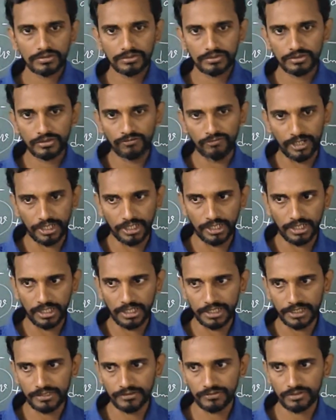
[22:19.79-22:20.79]
to the final
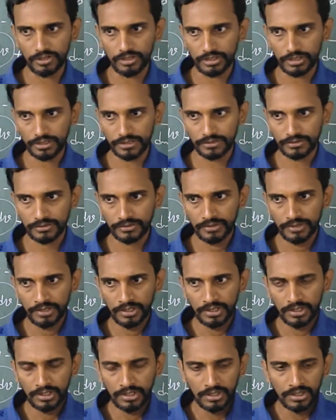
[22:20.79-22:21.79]
height of the rocket.
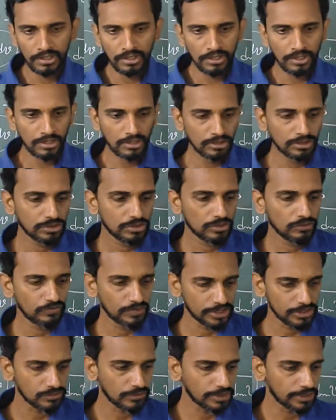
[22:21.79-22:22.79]
So
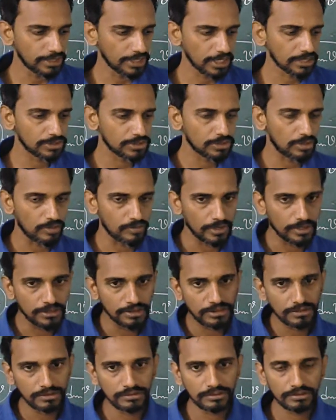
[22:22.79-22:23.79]
which one takes
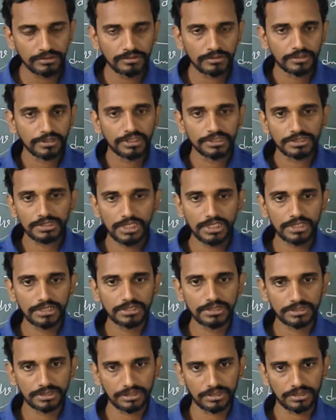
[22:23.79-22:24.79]
dominance
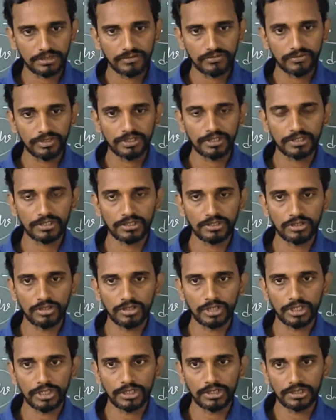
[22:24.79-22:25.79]
decides whether the
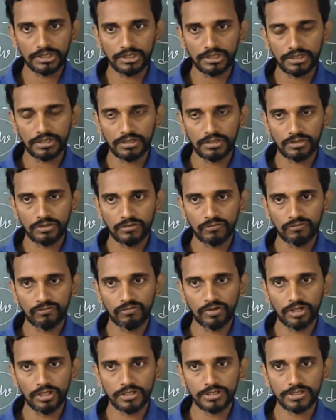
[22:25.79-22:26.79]
rocket
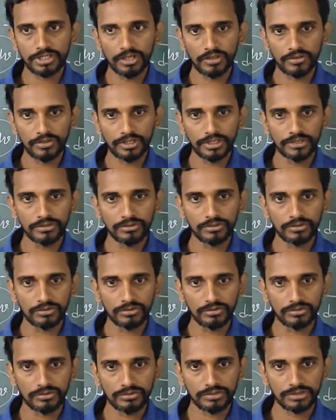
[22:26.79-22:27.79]
falls down
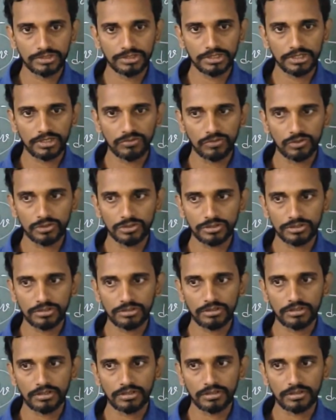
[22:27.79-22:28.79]
into sea or ocean
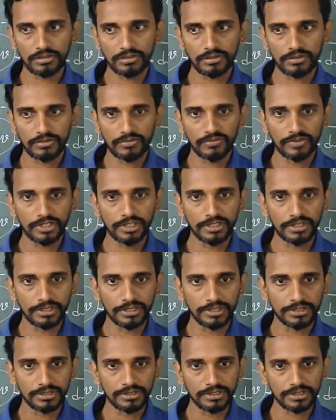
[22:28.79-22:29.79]
or will it
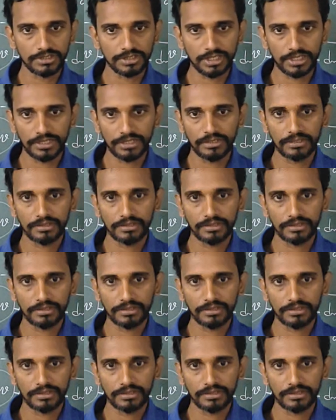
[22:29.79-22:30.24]
reach the sky.